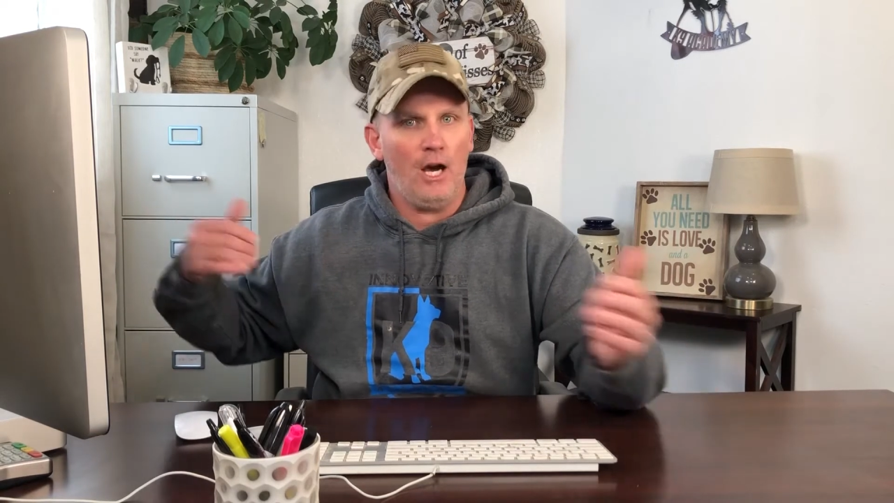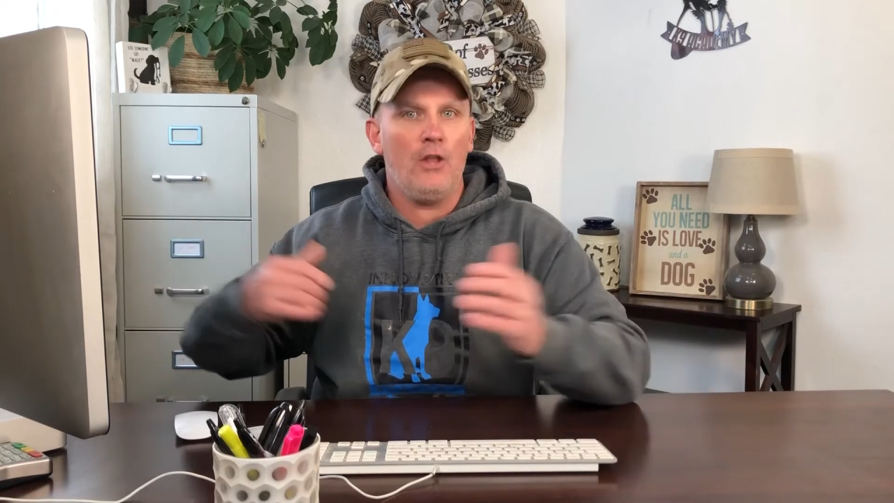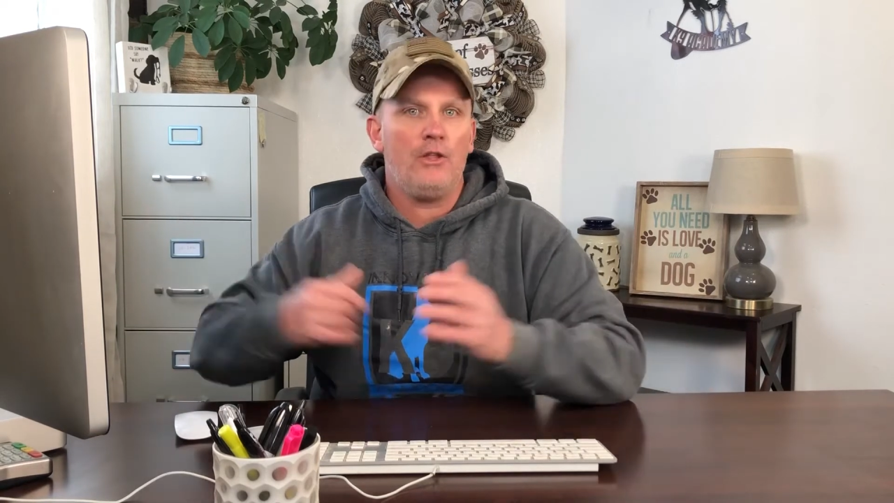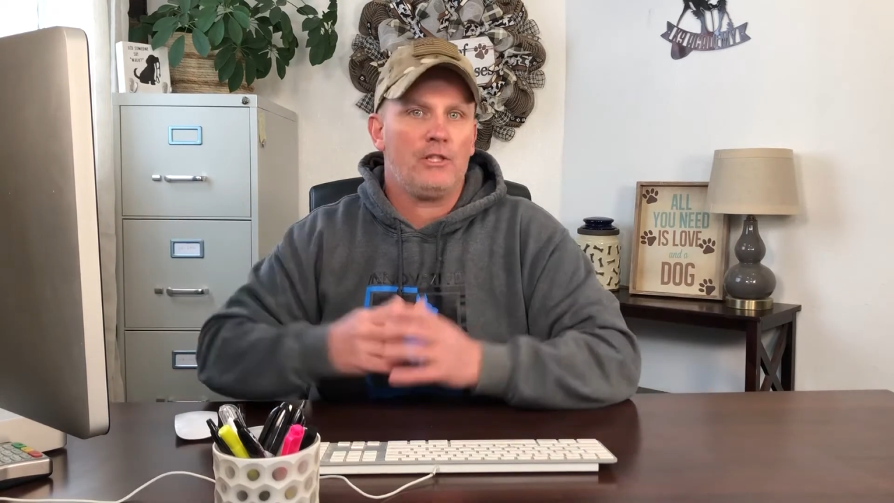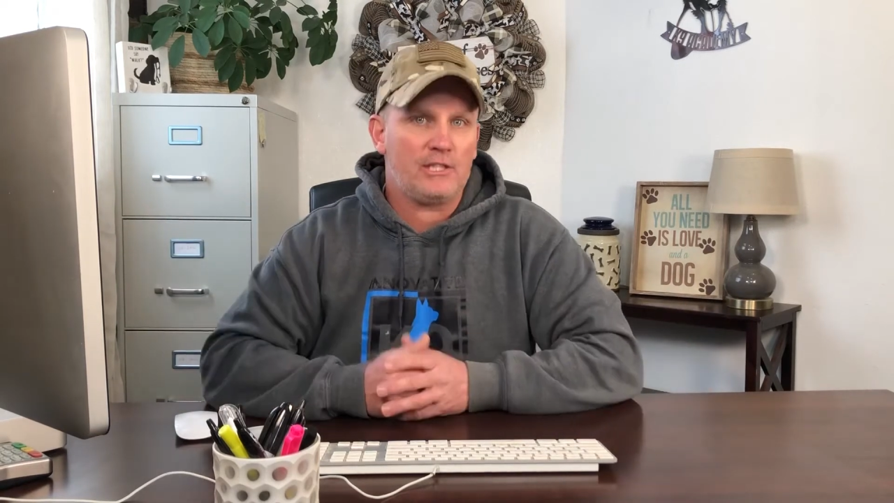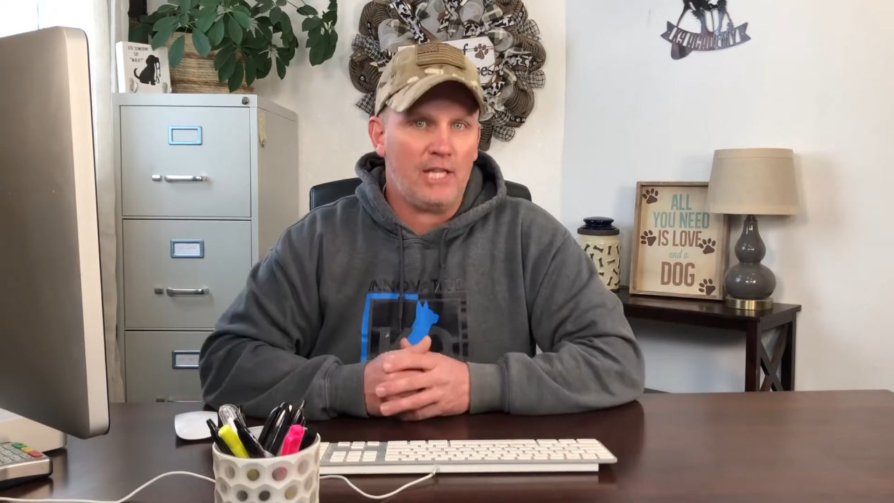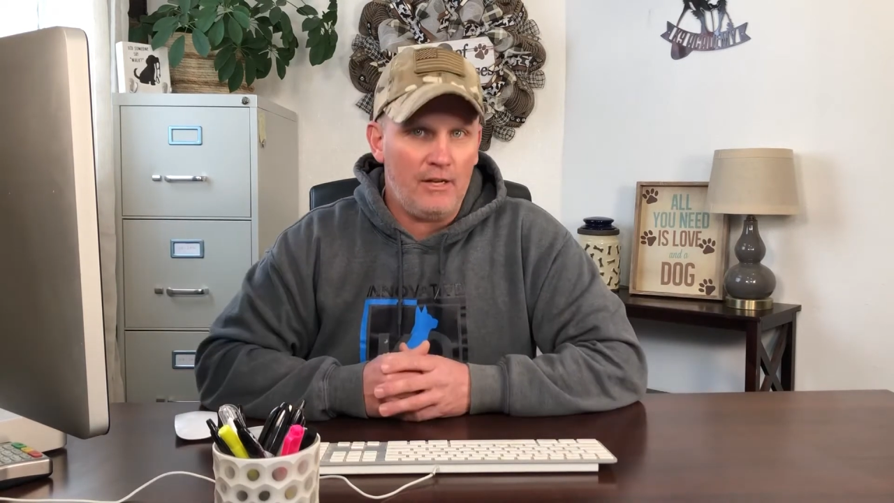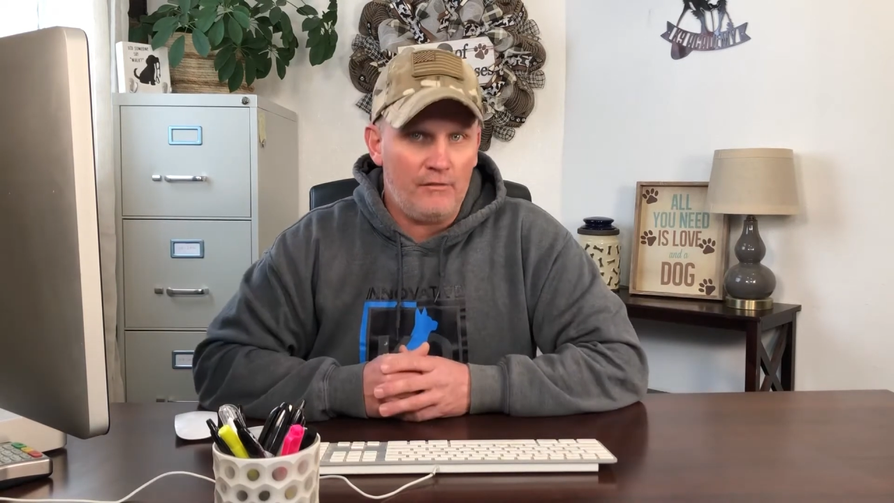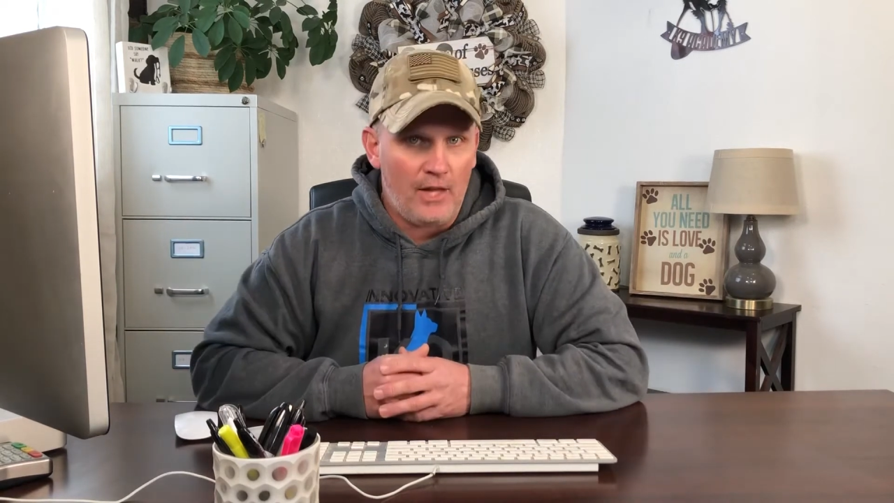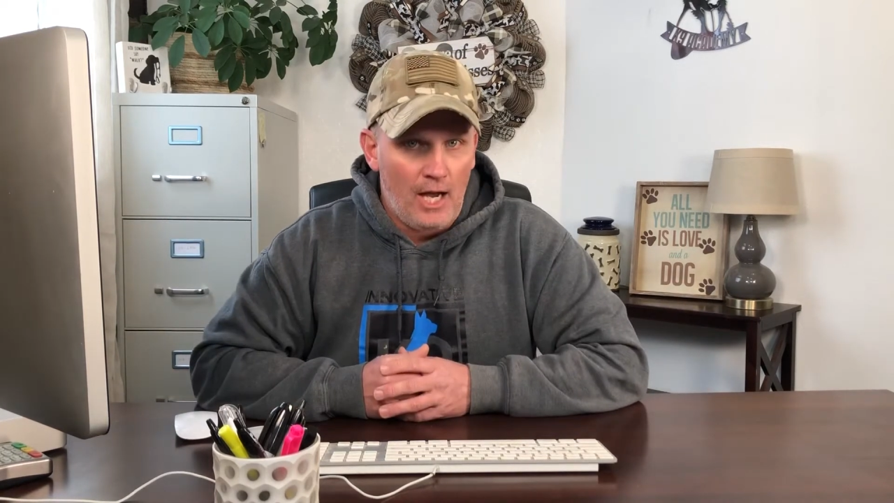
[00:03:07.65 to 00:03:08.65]
other side
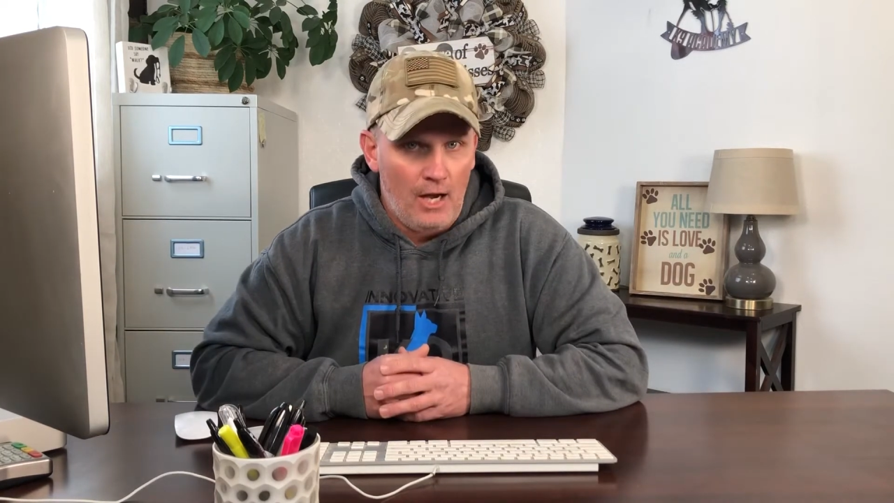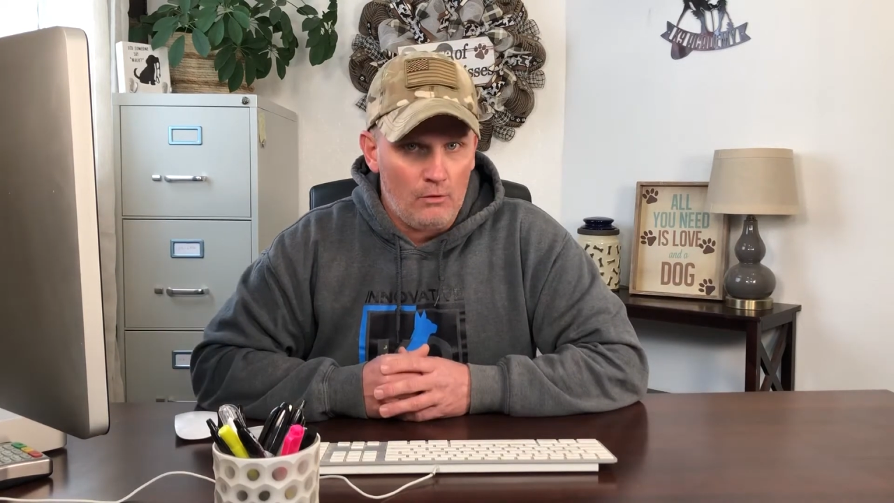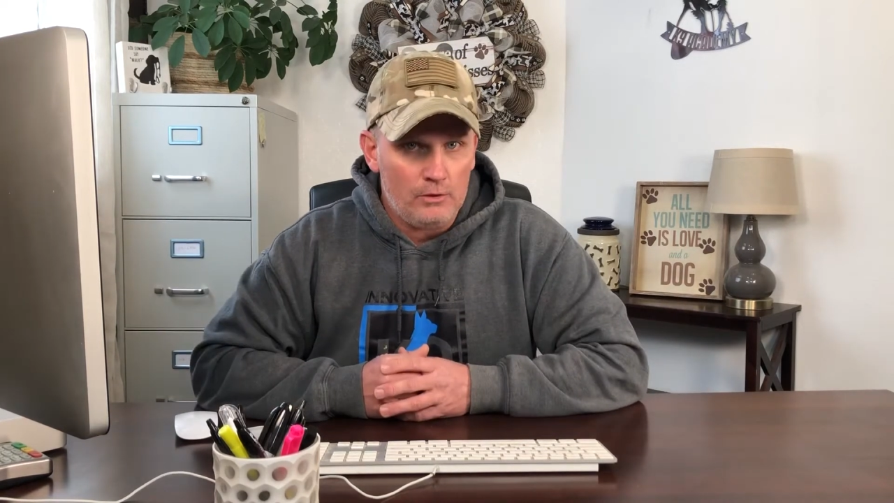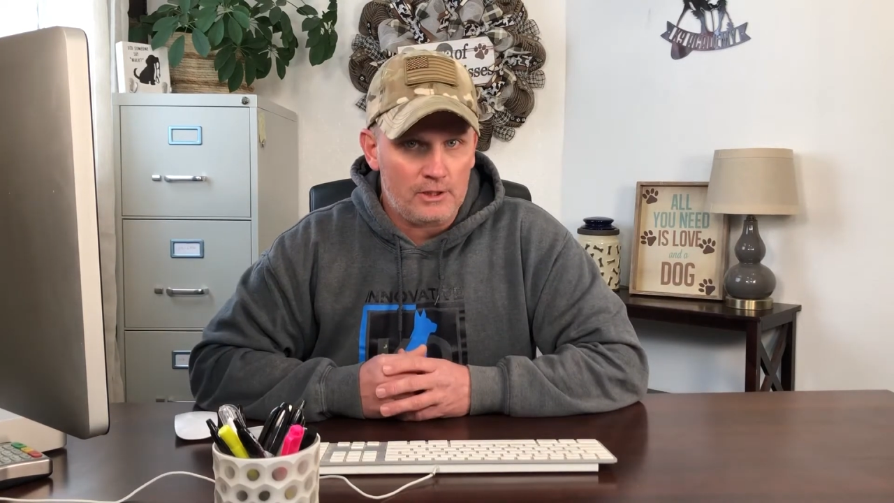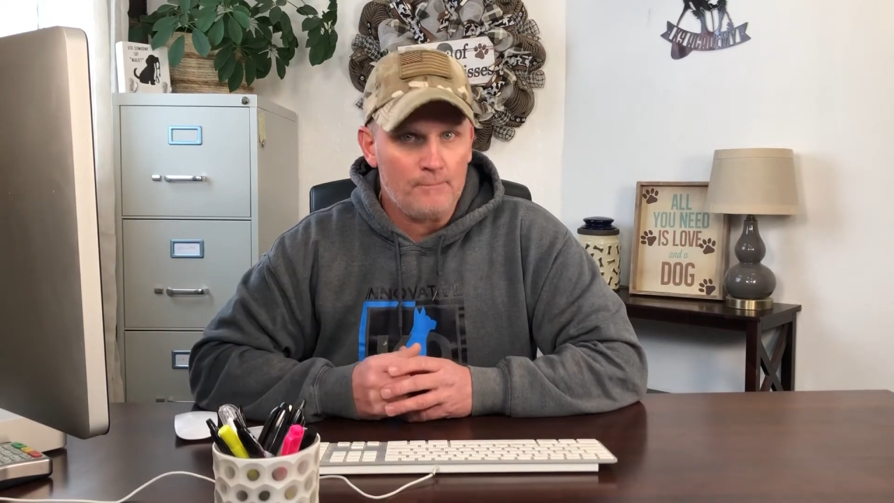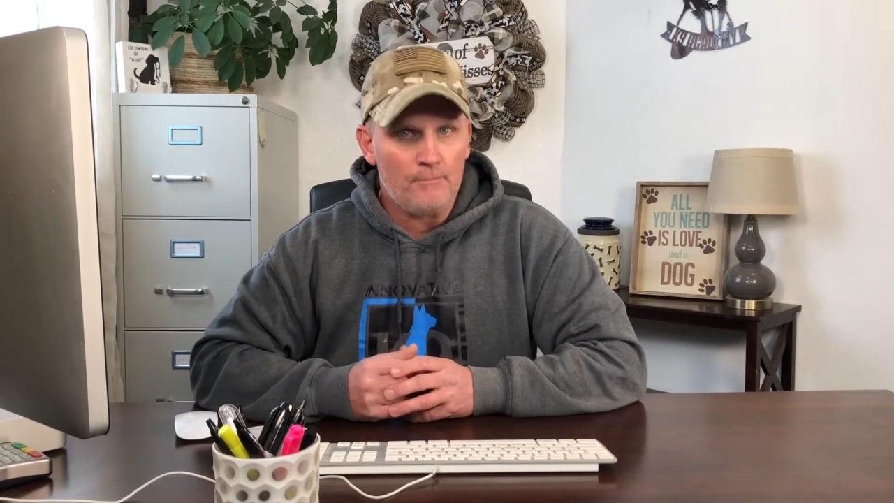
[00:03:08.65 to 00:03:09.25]
of the house,